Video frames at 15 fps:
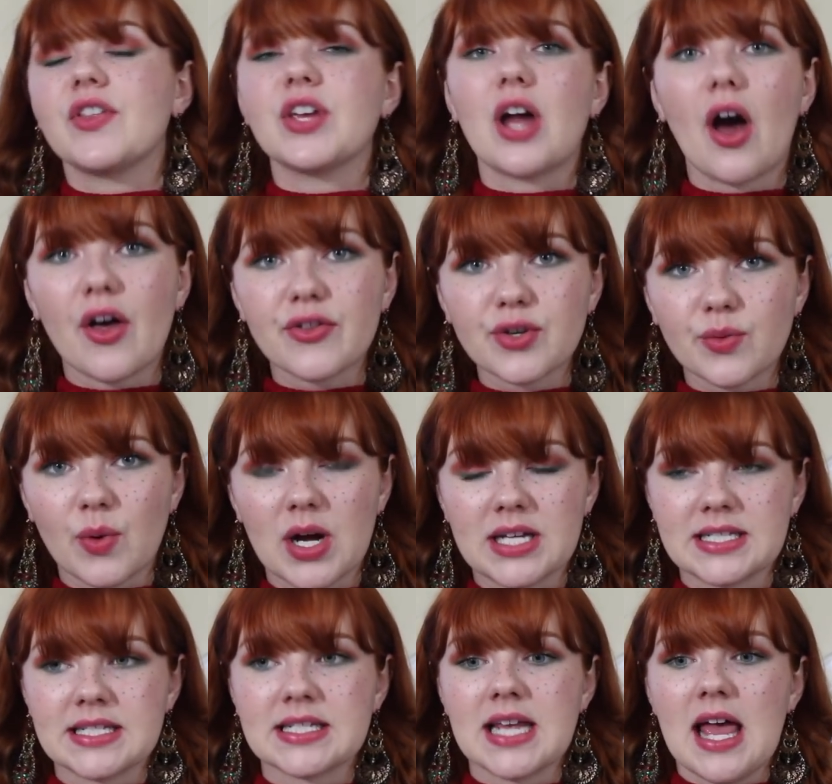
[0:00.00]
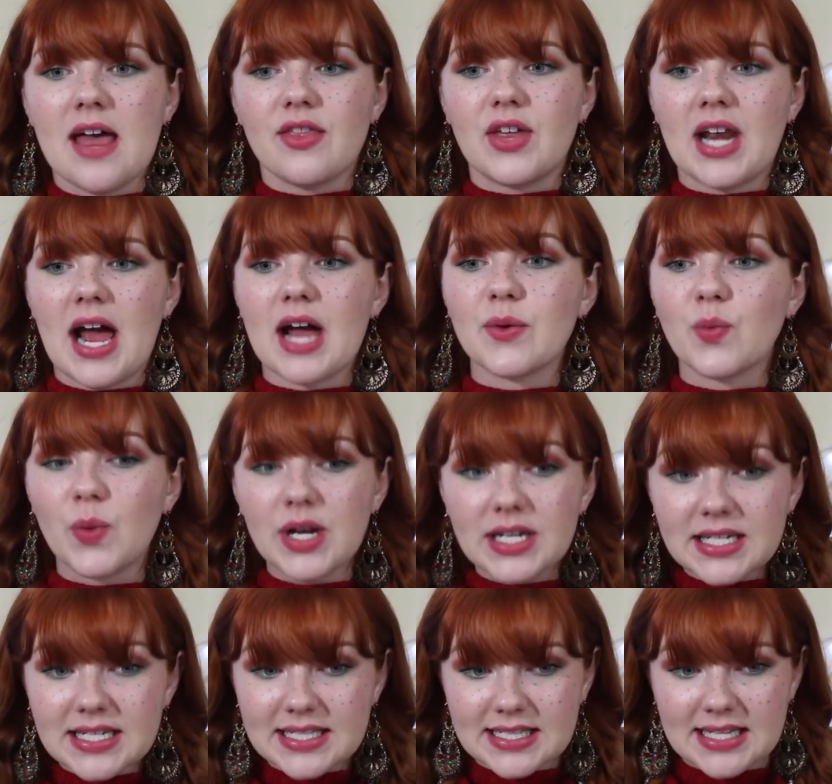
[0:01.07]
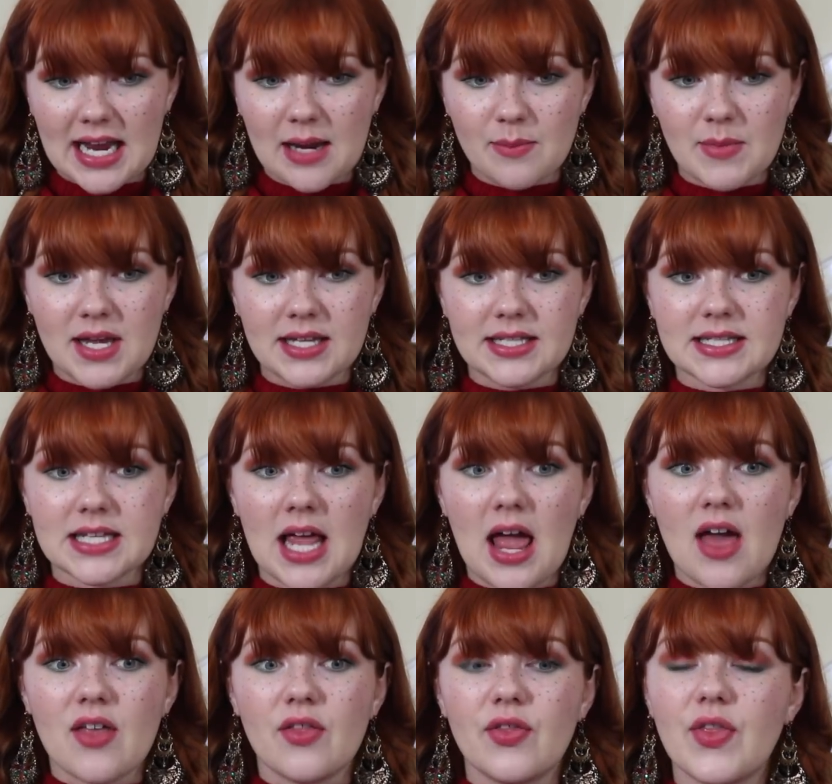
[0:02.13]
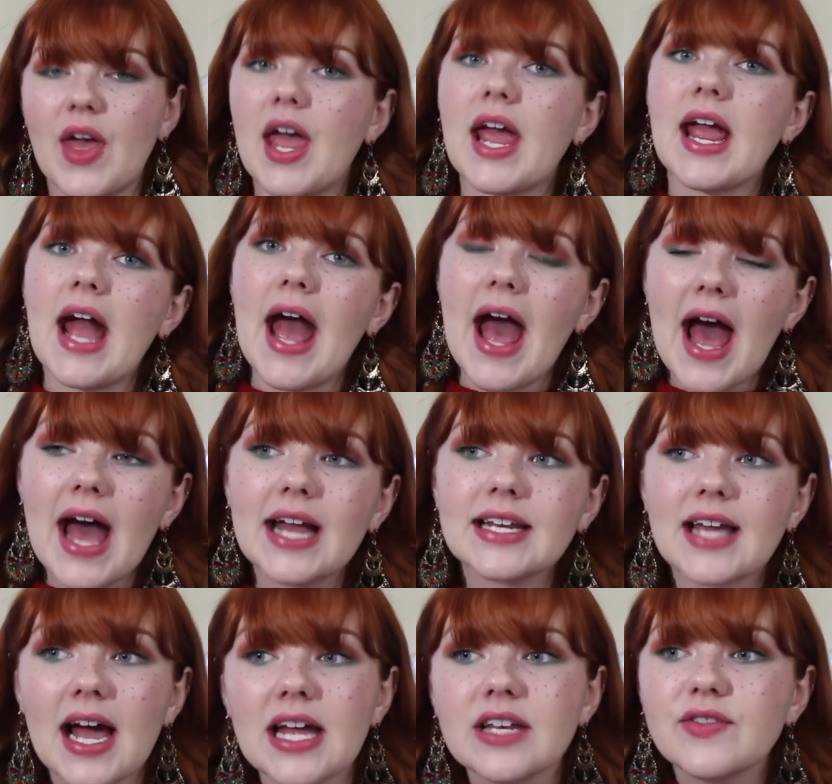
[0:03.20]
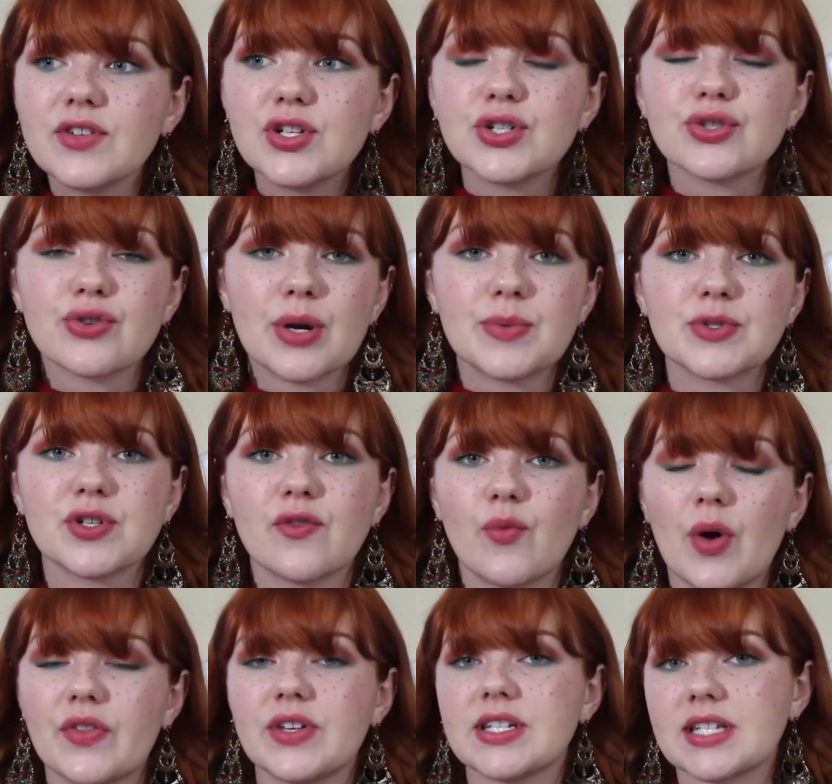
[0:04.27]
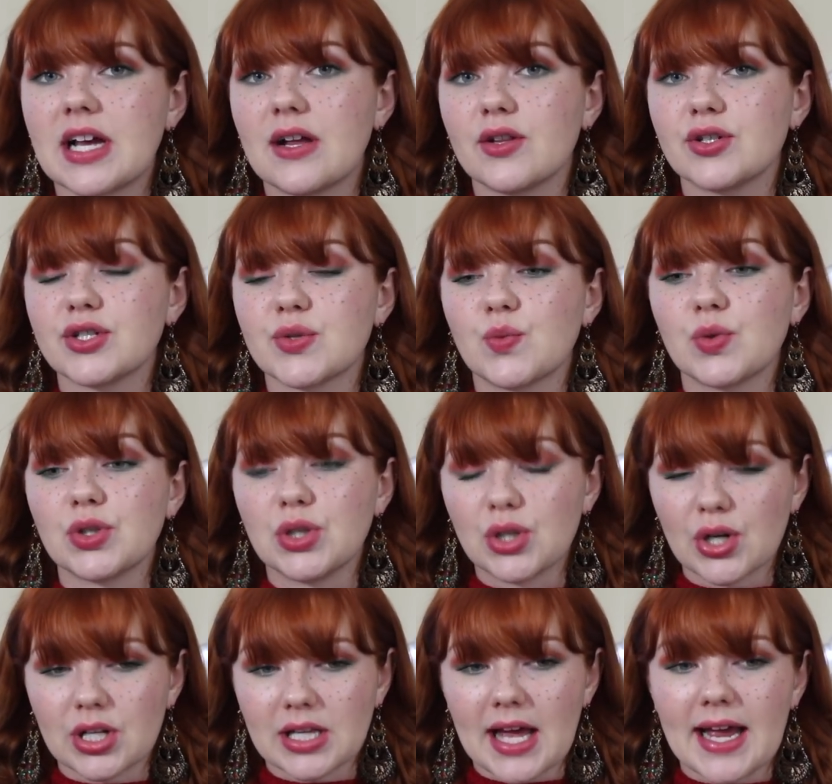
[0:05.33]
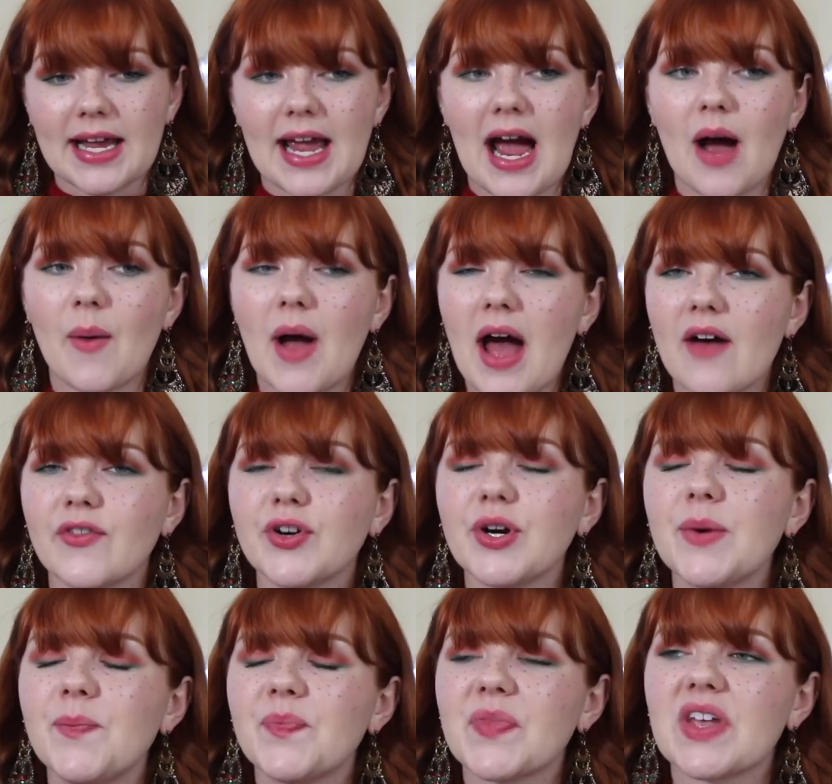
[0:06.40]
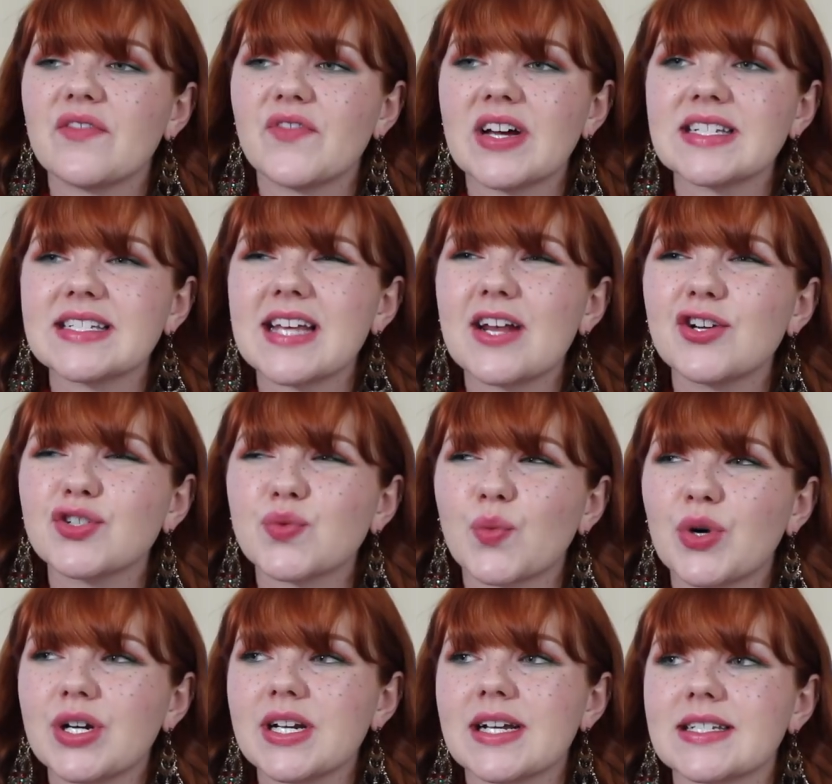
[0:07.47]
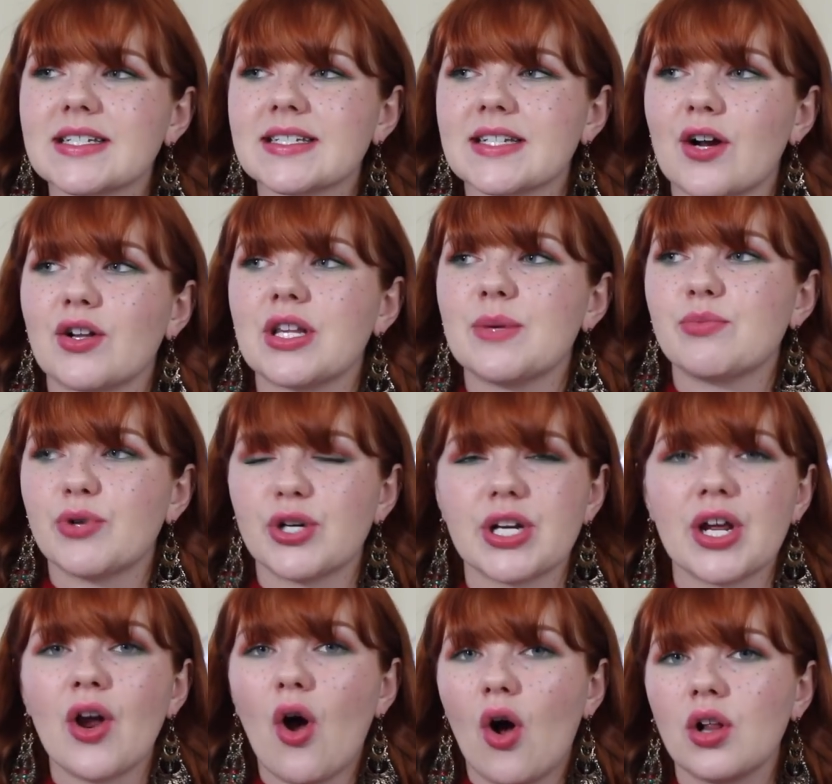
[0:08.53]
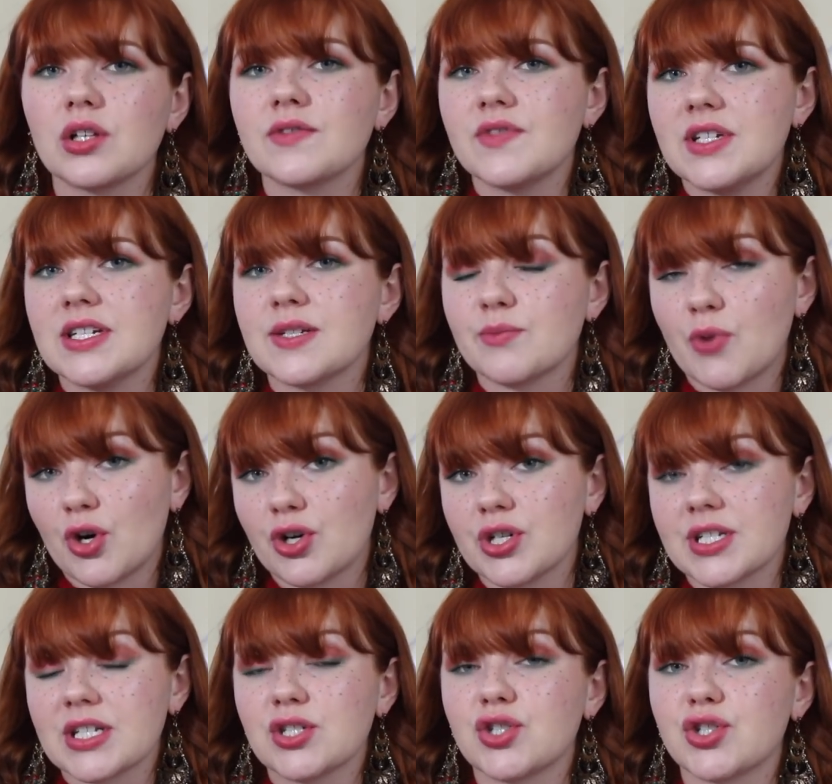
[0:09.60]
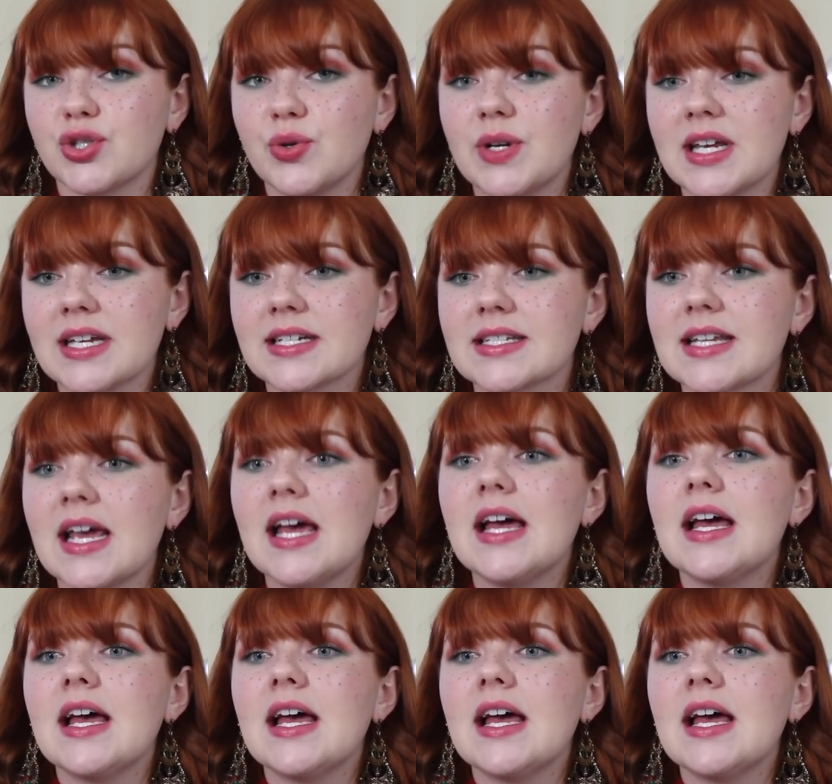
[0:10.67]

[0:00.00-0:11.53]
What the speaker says: the other ones that had witness statements, they had kind of a description of what these killers would look like. However, investigators weren't necessarily putting all of these murders and shootings